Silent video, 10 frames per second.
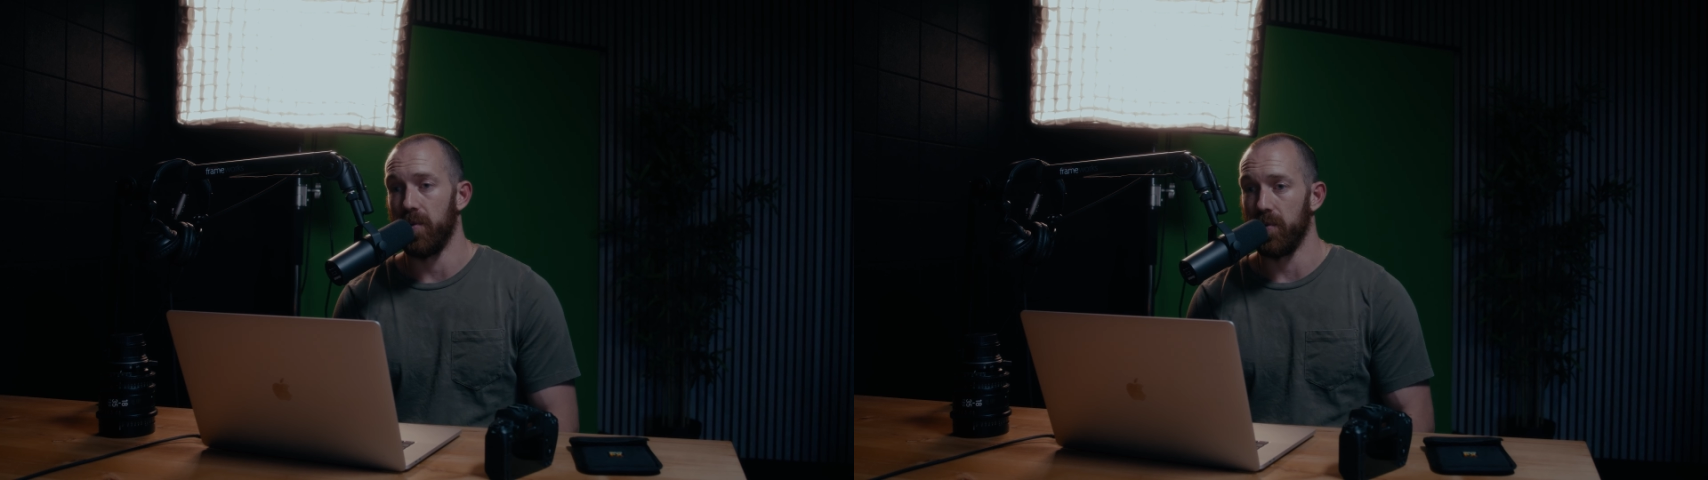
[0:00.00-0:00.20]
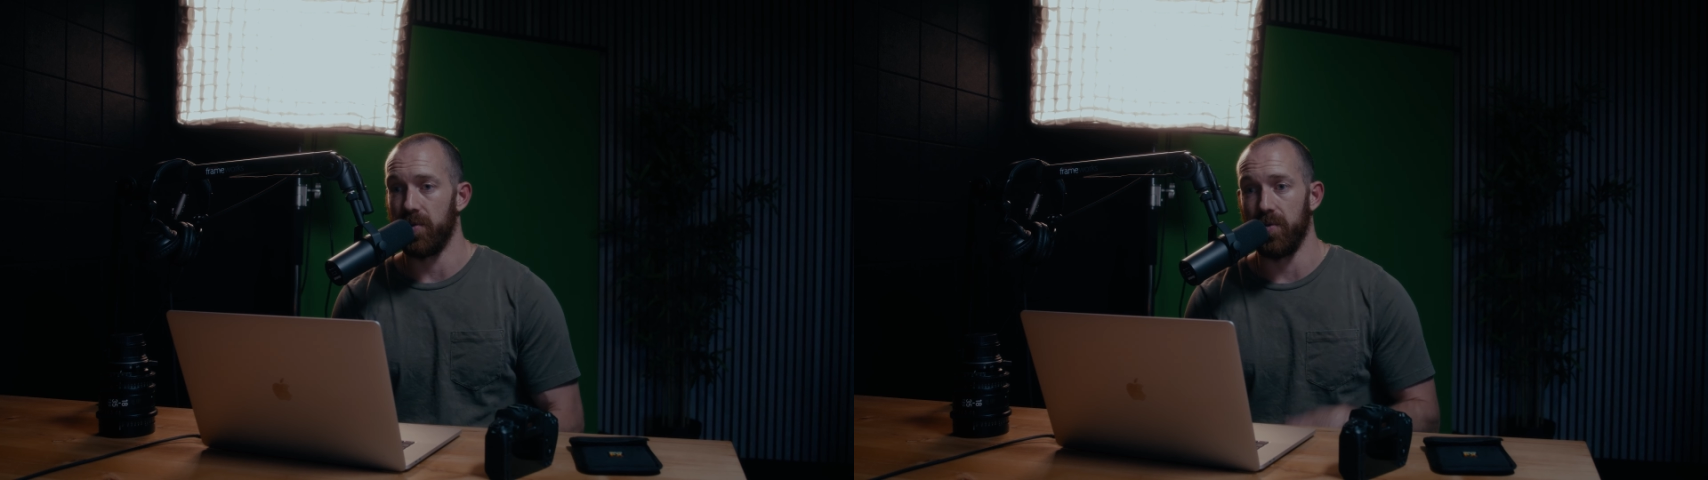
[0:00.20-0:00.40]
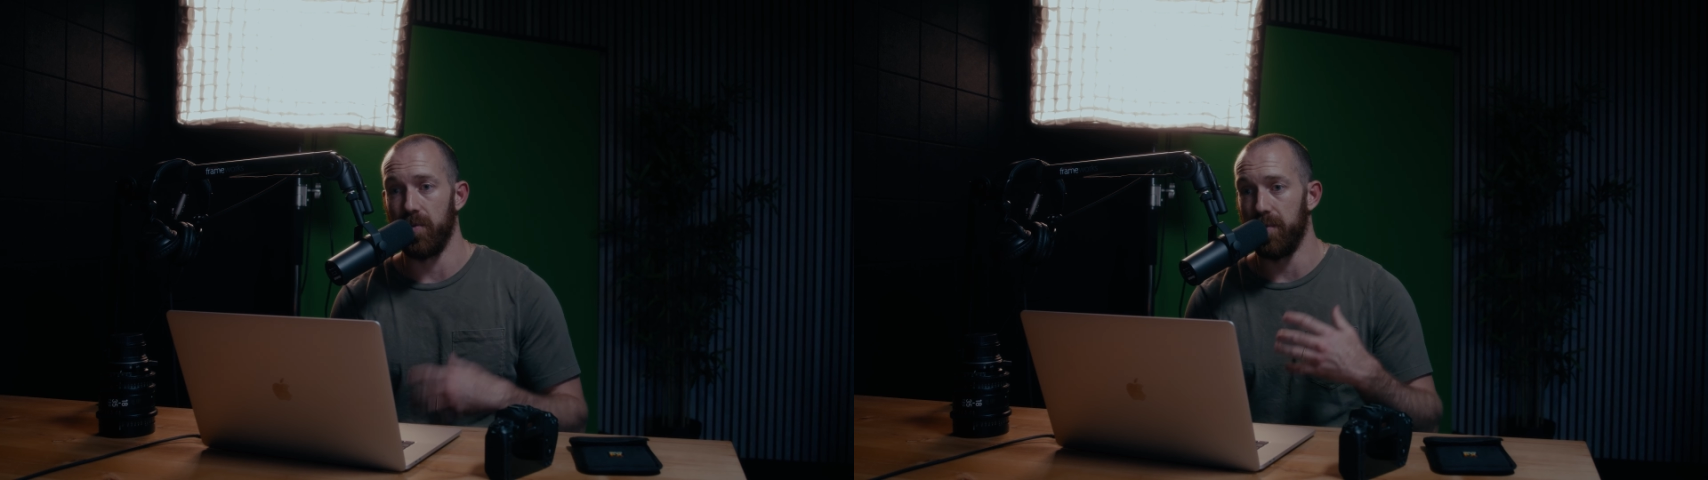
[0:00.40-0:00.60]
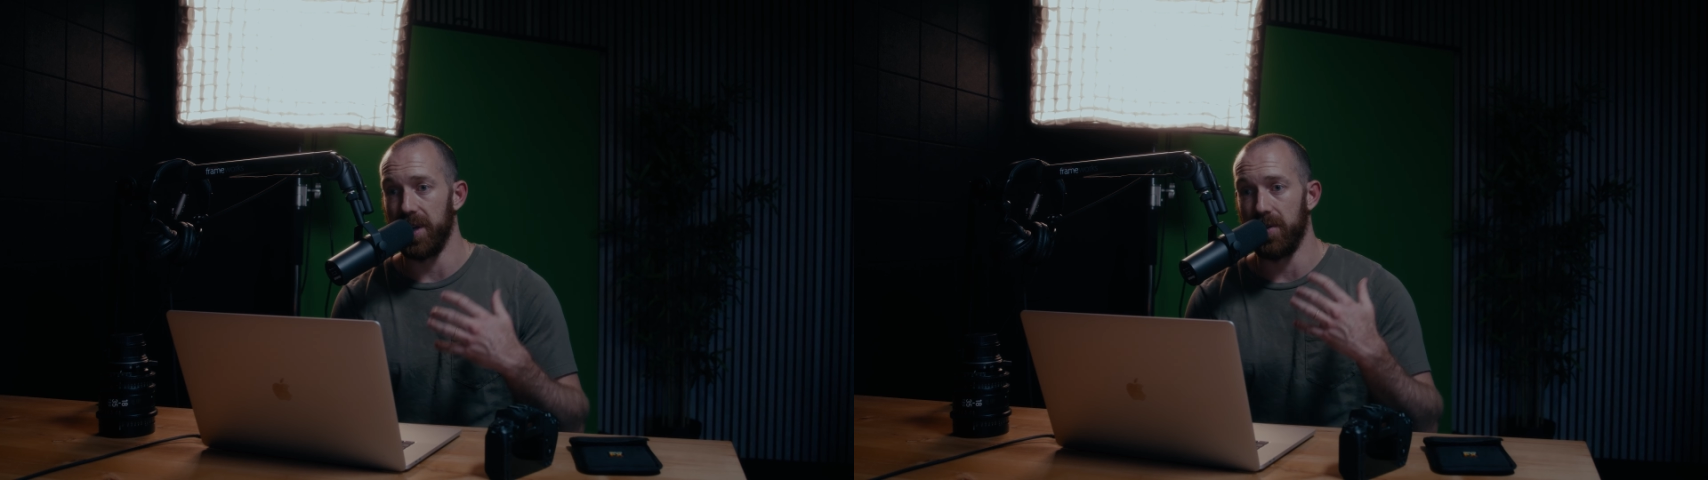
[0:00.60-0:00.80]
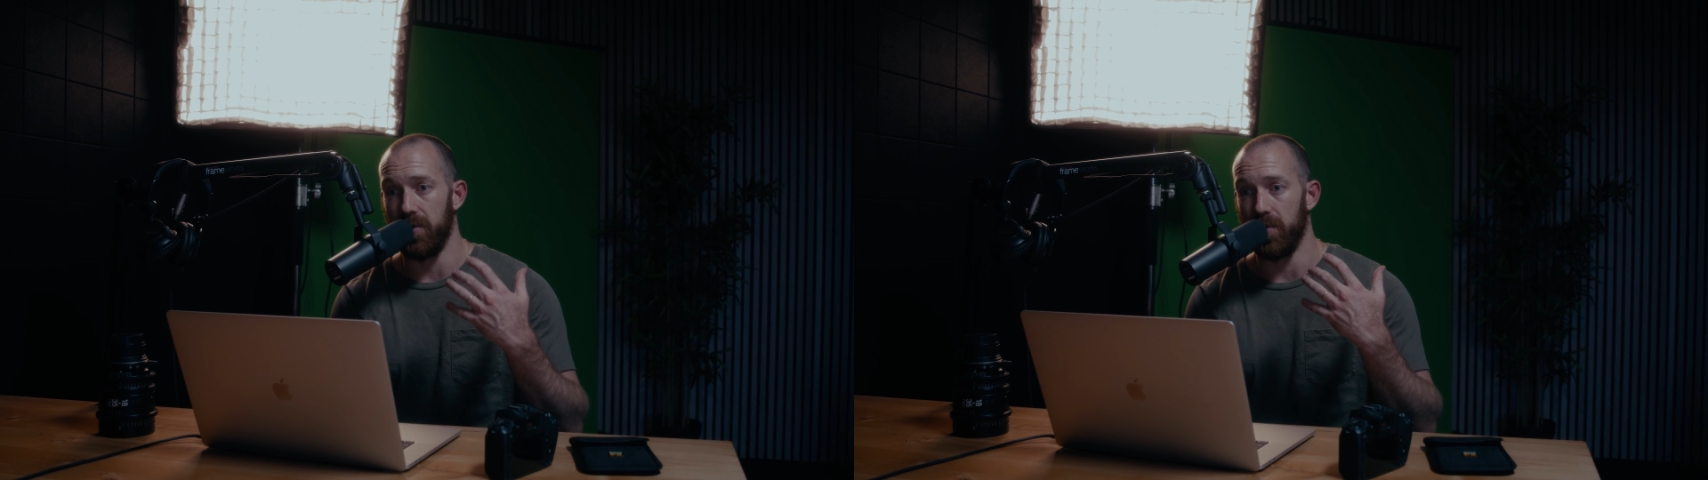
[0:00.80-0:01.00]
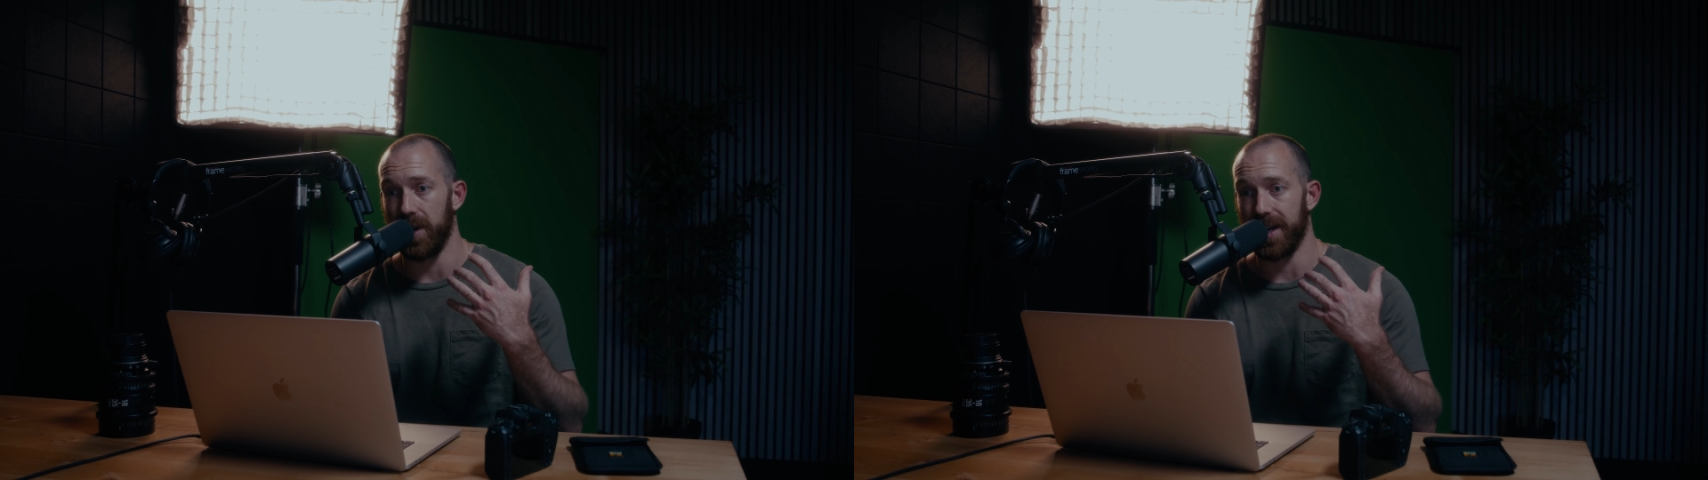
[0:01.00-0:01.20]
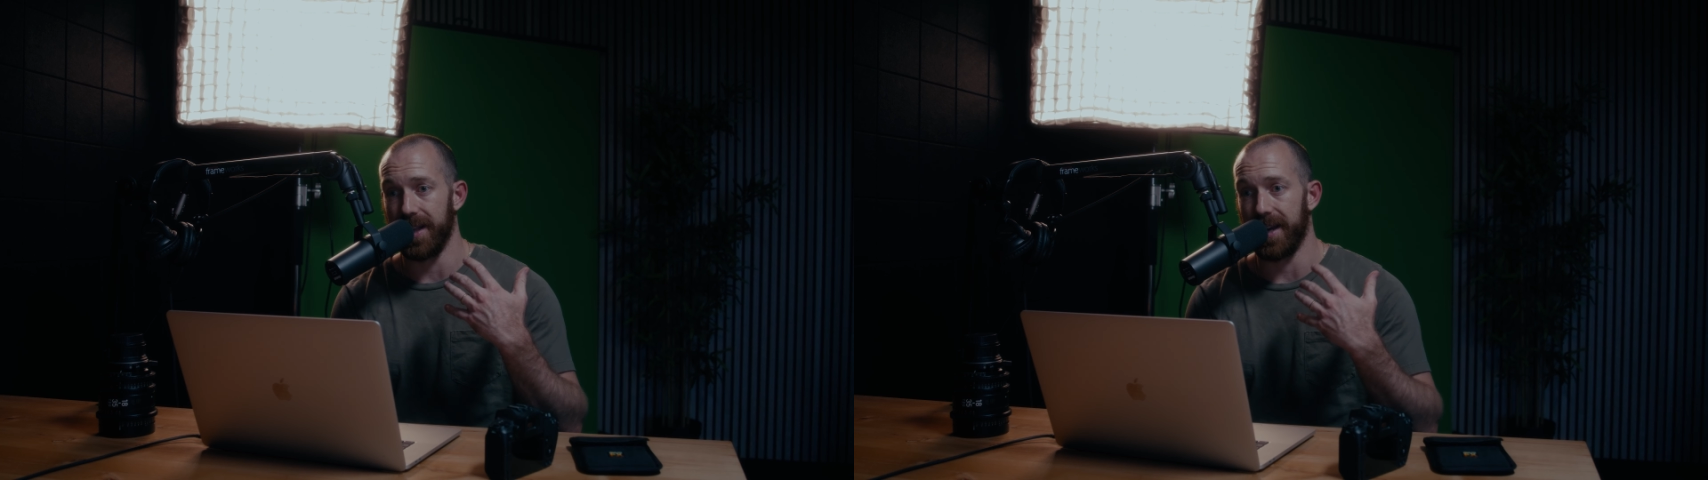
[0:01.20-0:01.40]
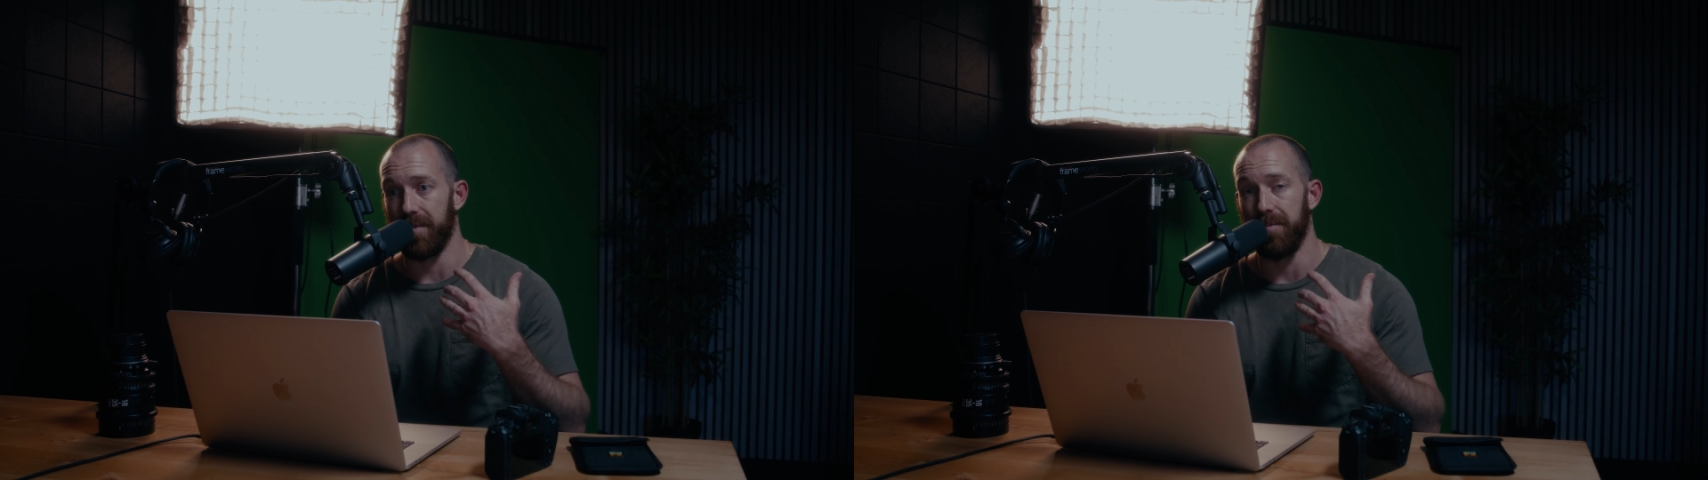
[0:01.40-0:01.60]
We'll be doing
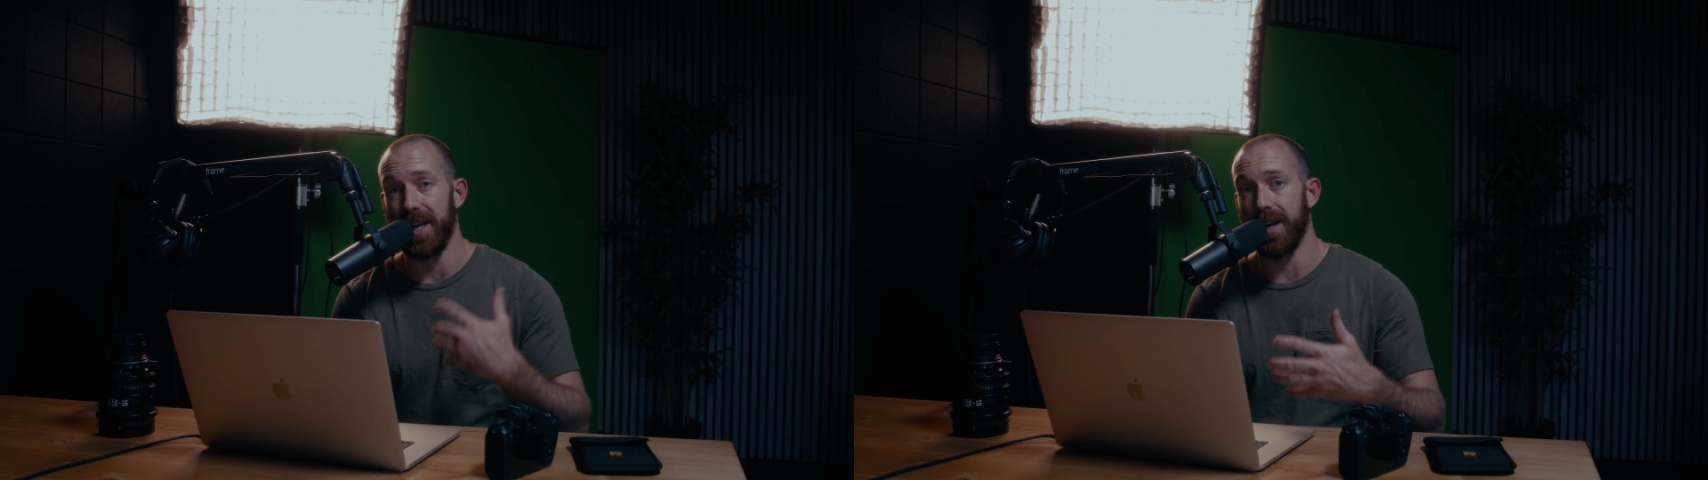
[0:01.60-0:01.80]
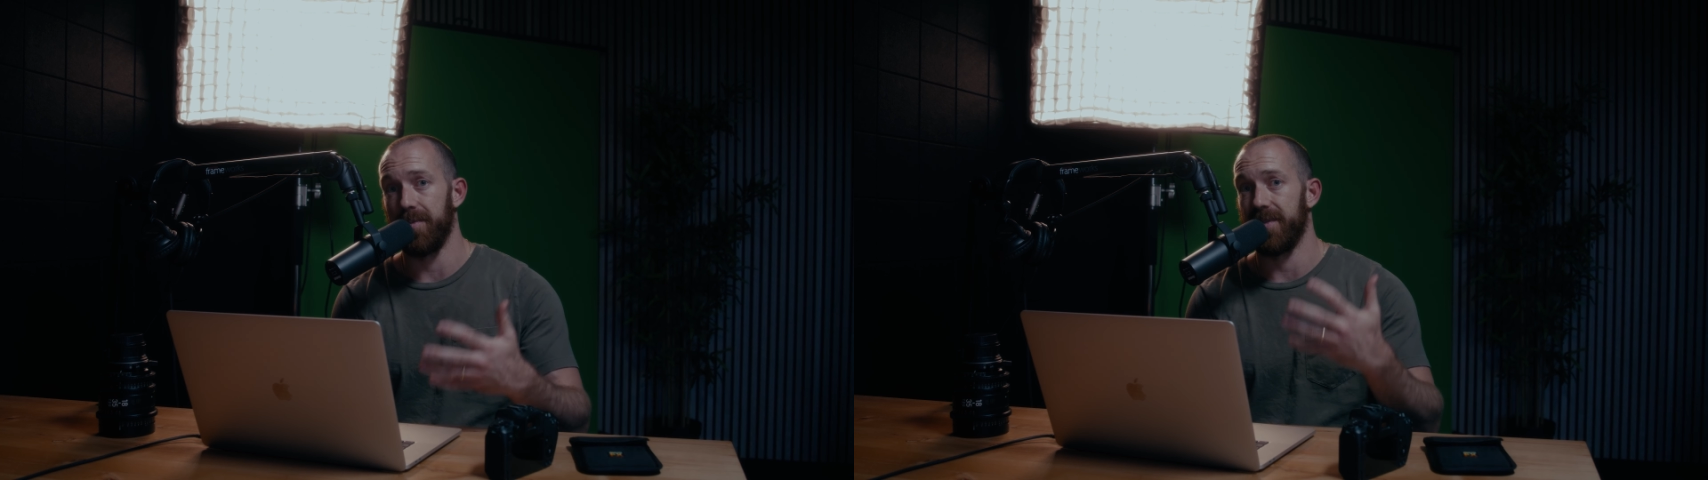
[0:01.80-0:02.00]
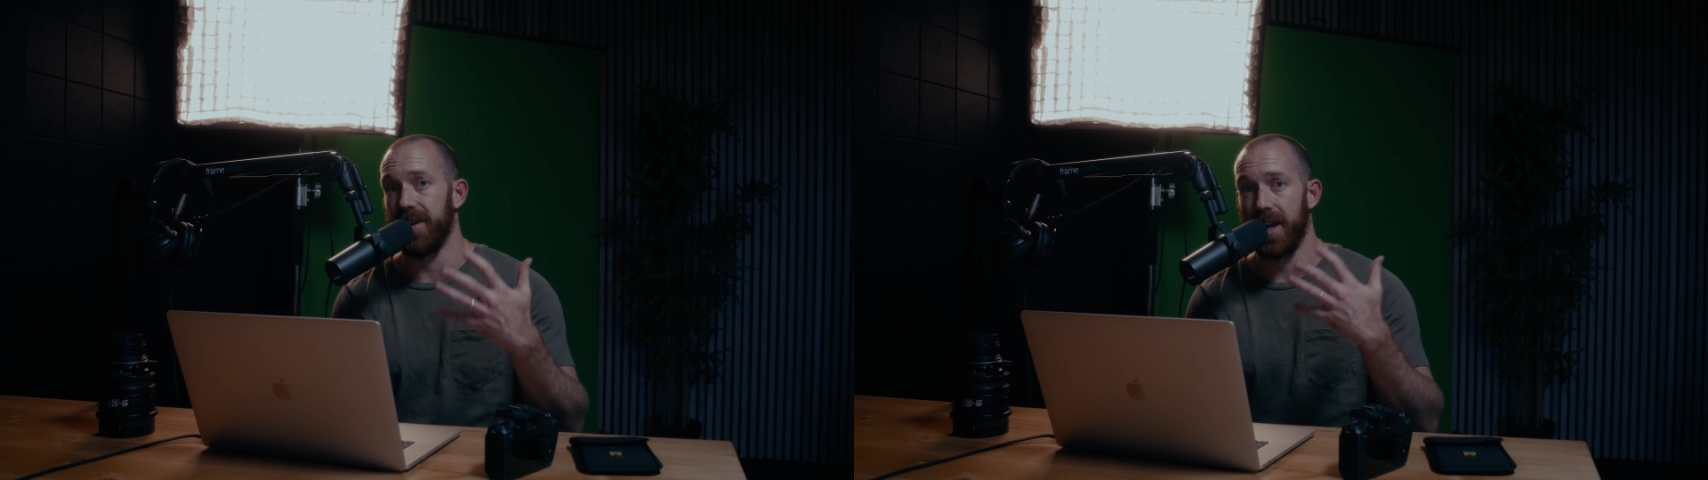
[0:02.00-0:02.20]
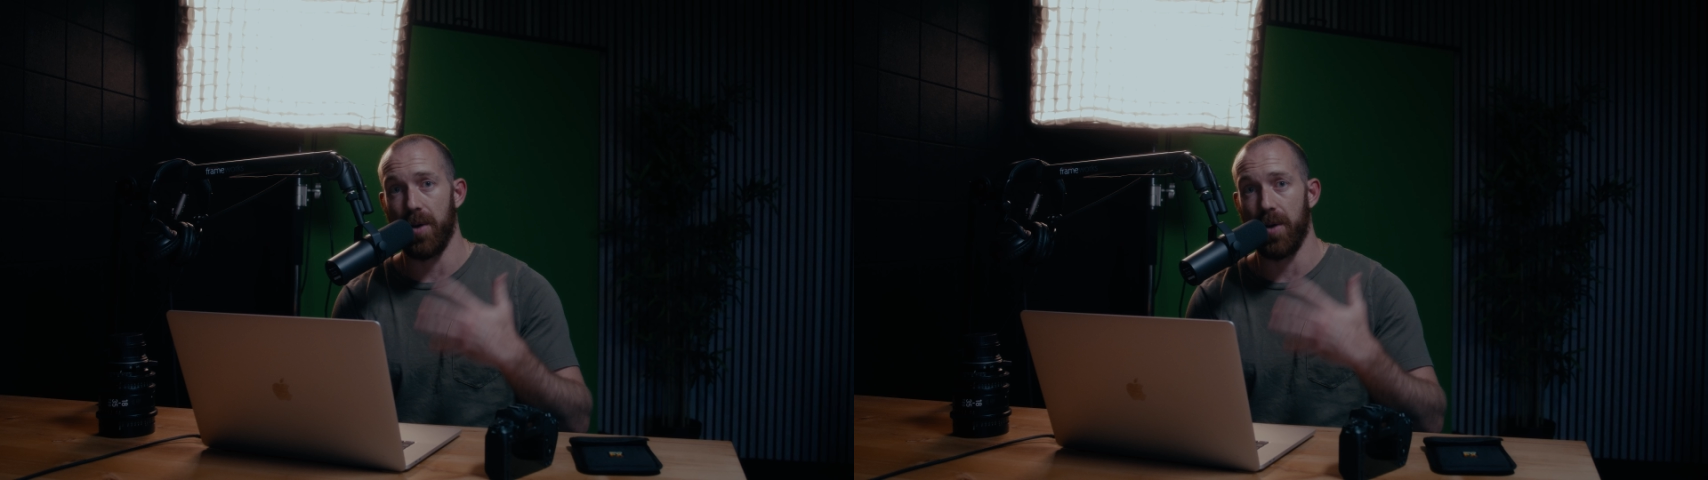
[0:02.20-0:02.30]
like meetups and